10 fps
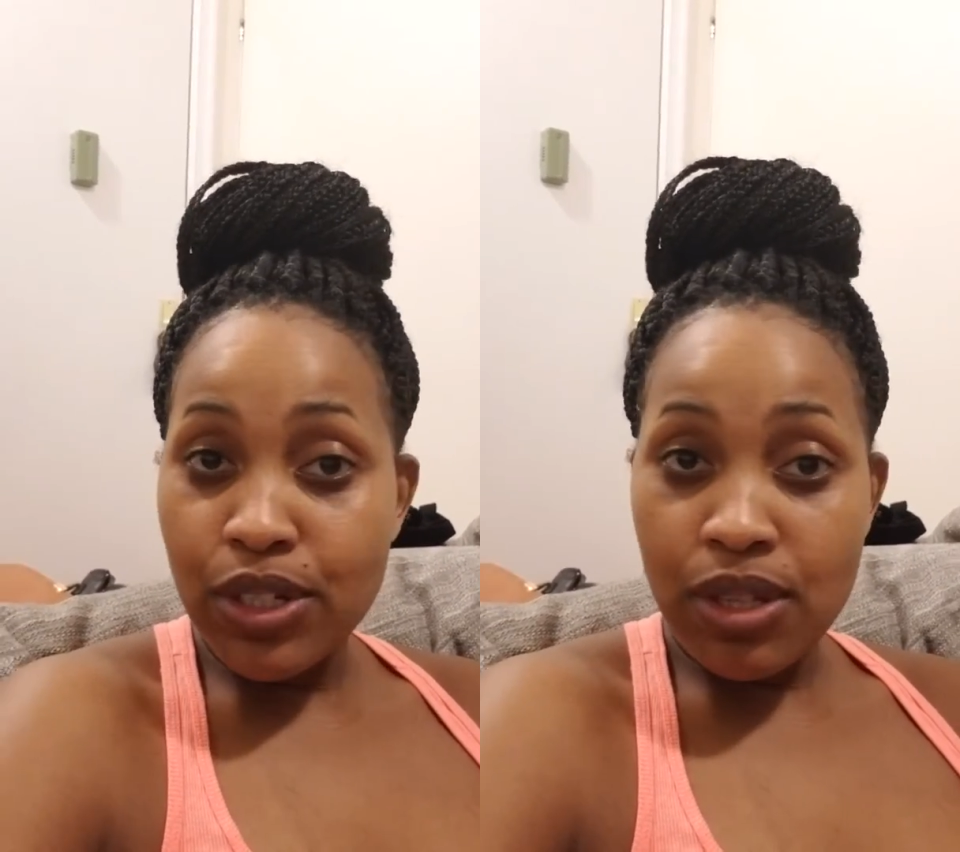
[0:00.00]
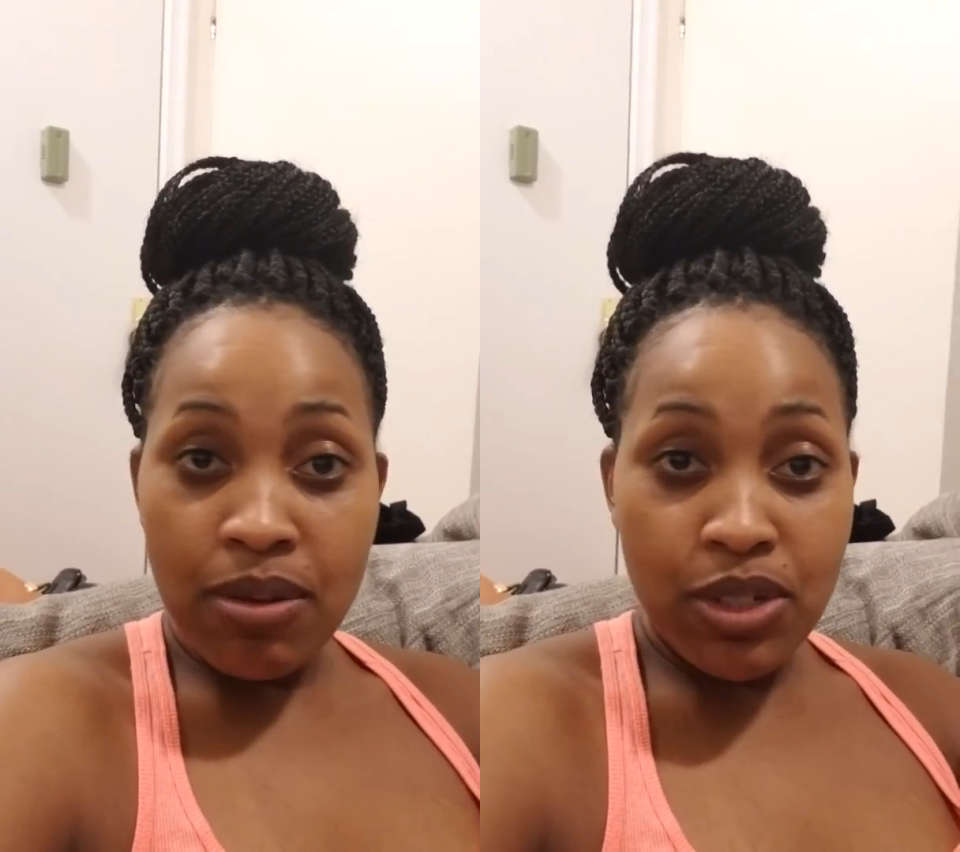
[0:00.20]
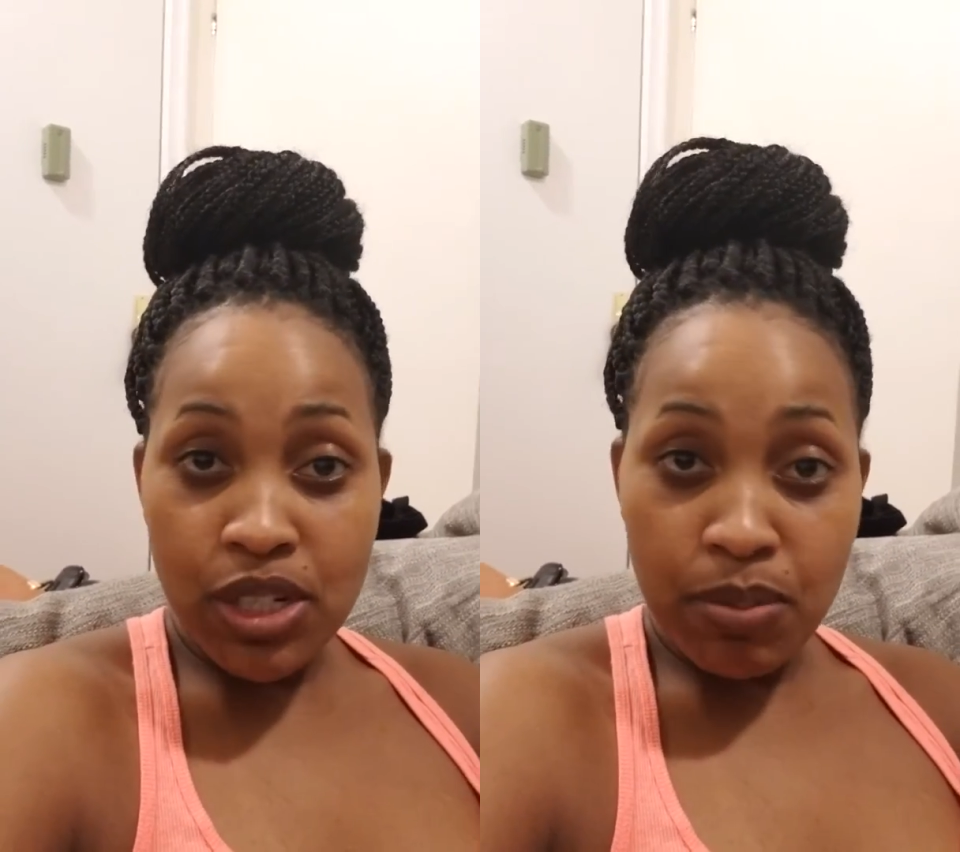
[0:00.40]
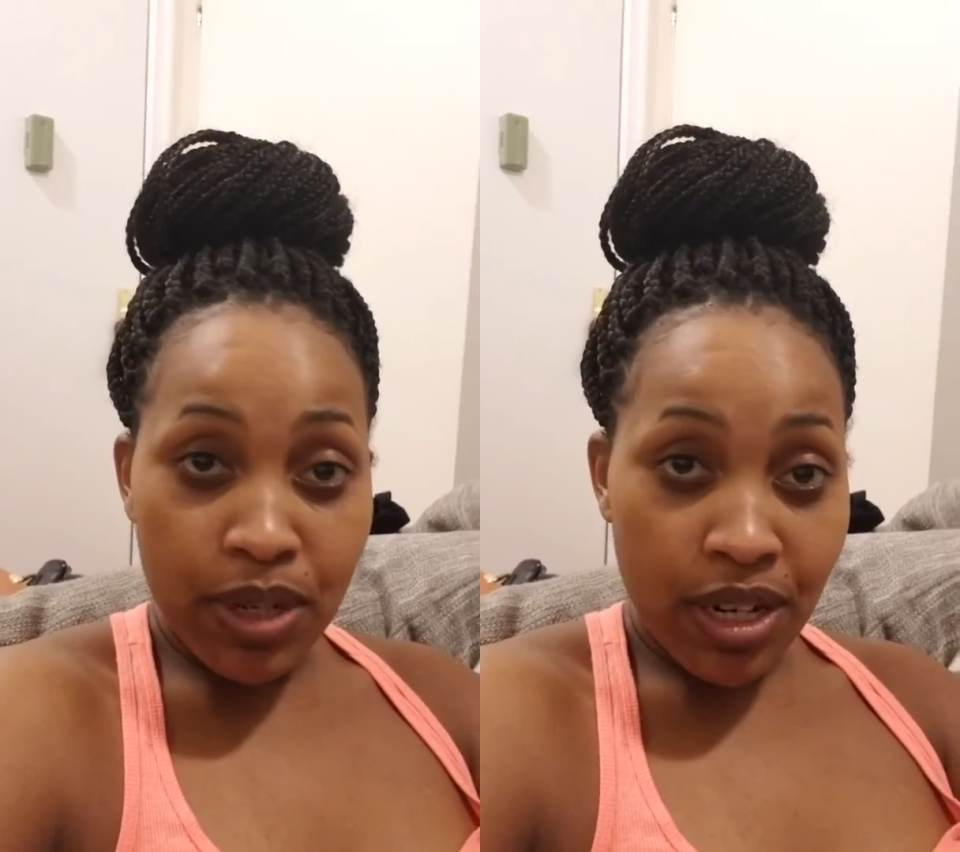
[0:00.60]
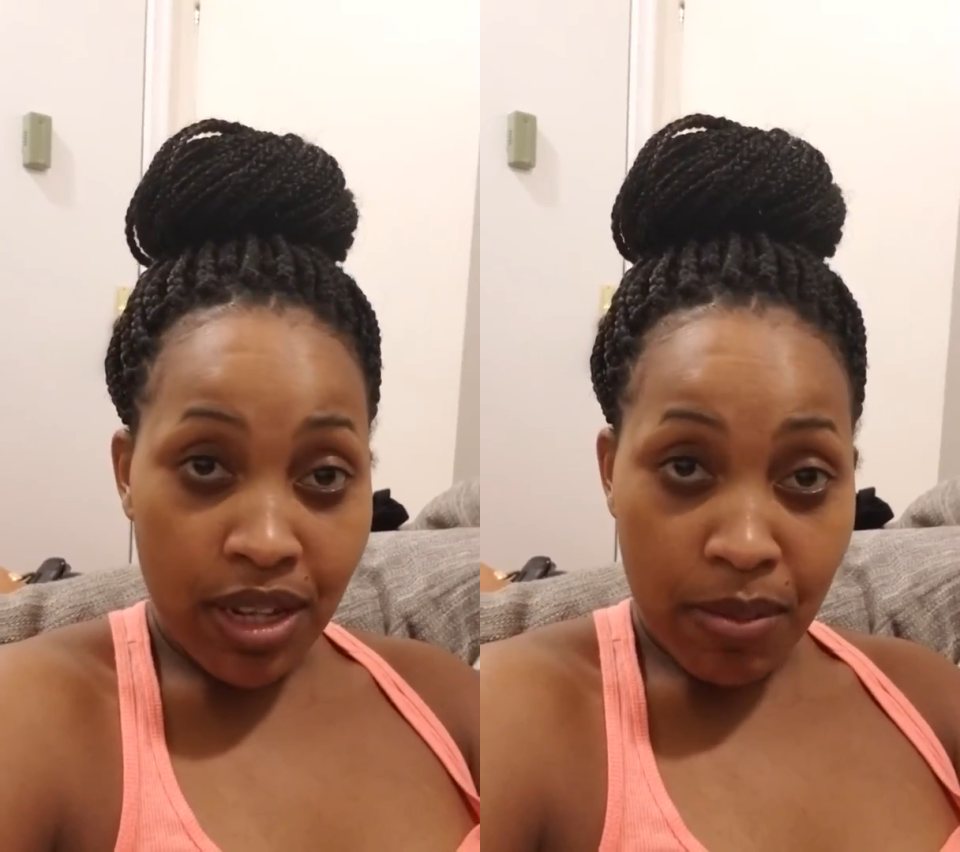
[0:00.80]
so I would just put it
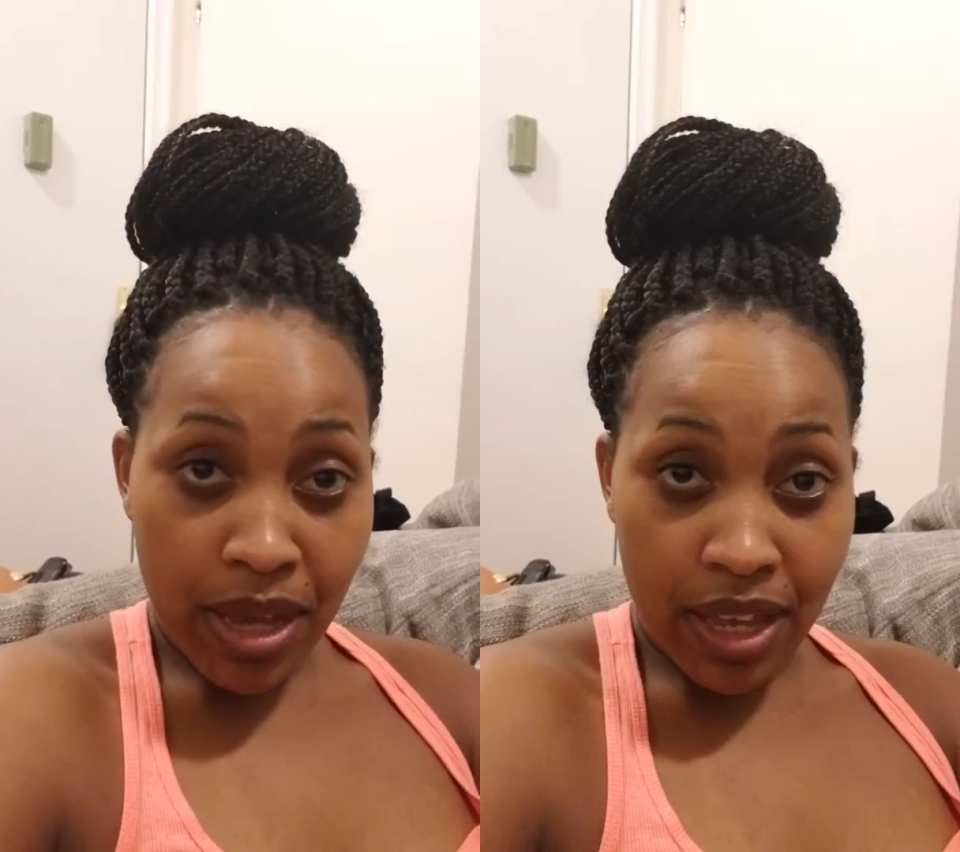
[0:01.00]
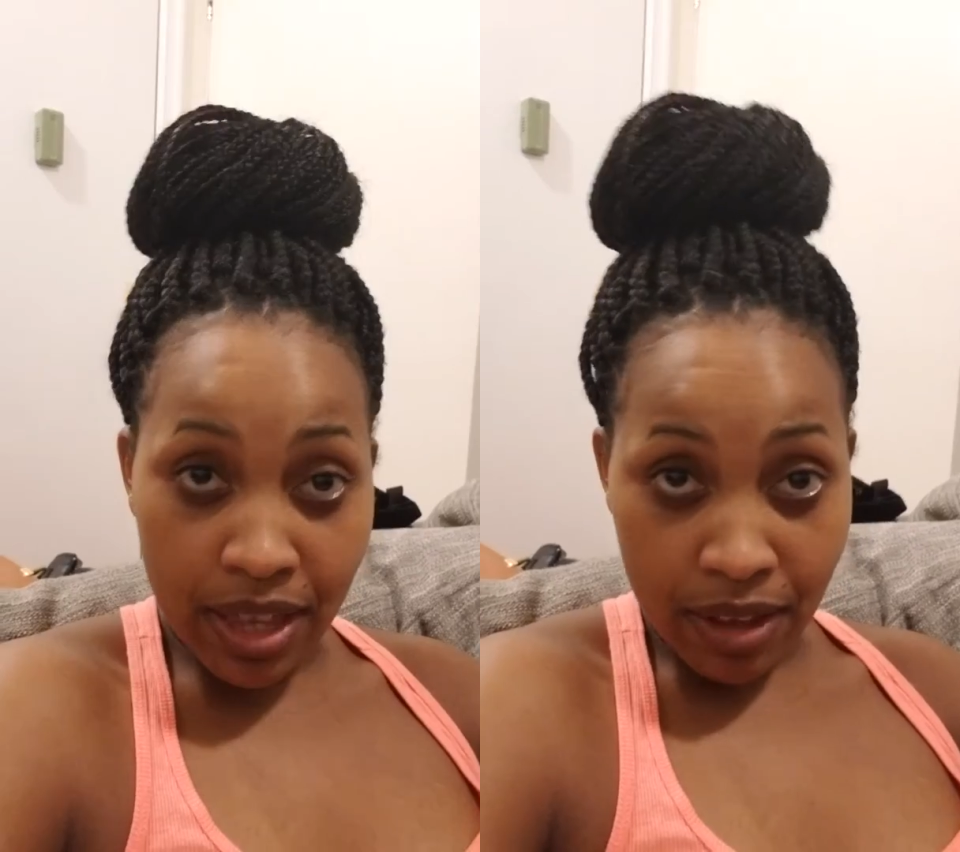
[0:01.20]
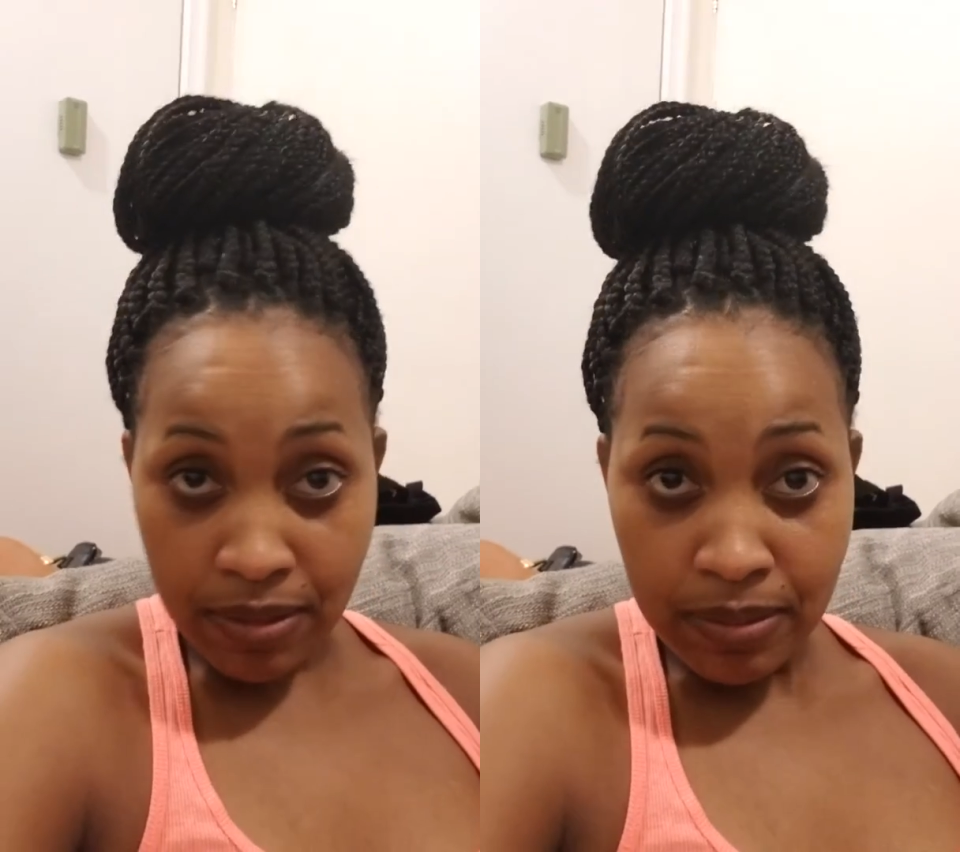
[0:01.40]
in their bank account.